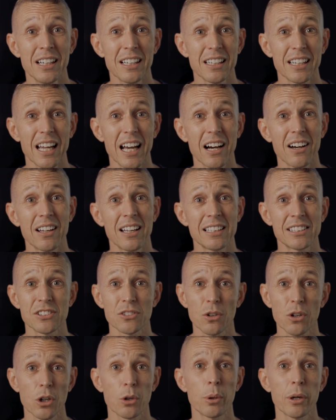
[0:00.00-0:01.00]
Now, it's
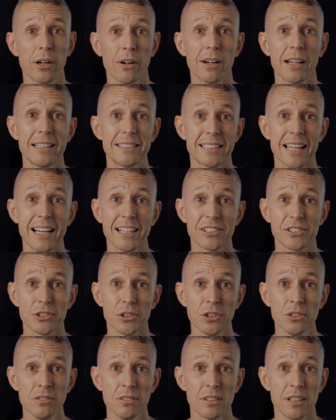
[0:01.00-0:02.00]
not a quick release
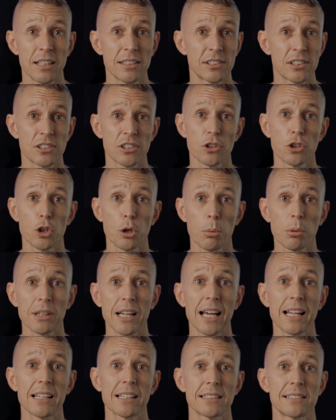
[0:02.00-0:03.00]
axle. It's just a normal
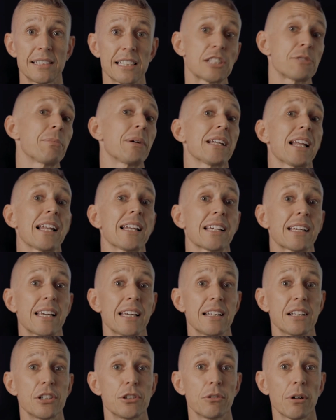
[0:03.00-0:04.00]
6mm Allen
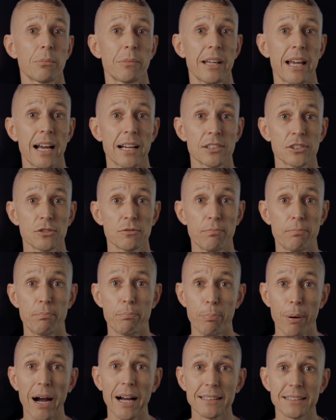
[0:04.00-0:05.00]
key to do up the axle,
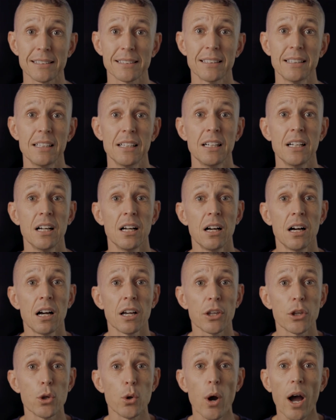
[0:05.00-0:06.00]
but
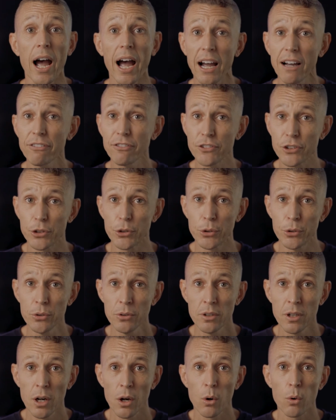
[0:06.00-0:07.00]
you have
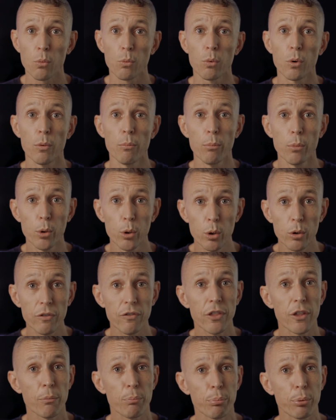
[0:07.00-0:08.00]
to
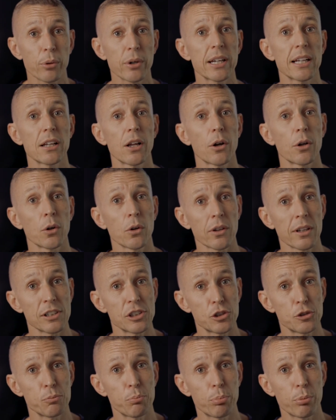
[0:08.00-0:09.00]
remove the preload on the
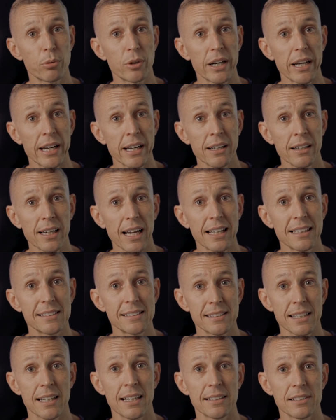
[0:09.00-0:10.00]
spring and
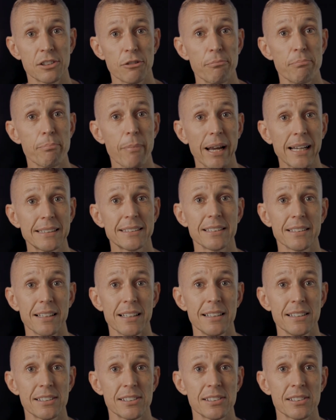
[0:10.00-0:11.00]
set it to
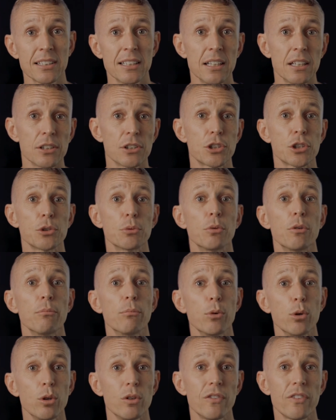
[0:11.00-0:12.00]
maintenance to
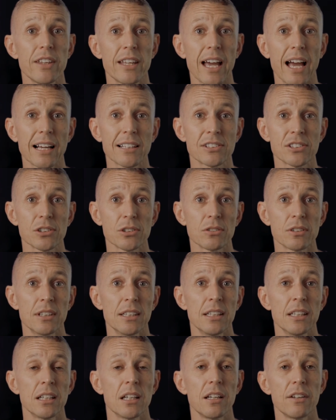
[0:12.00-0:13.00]
remove the axle.
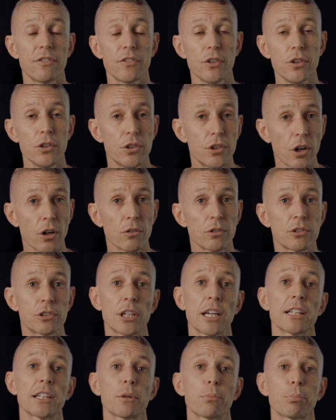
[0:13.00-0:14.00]
If you don't
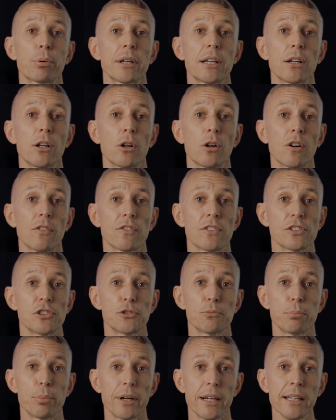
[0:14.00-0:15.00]
take the preload off the
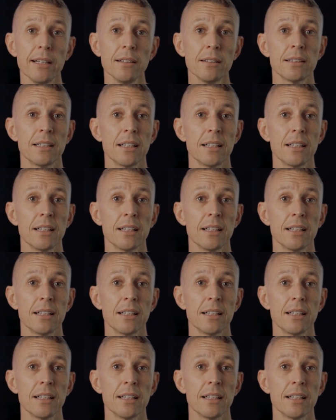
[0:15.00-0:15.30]
spring,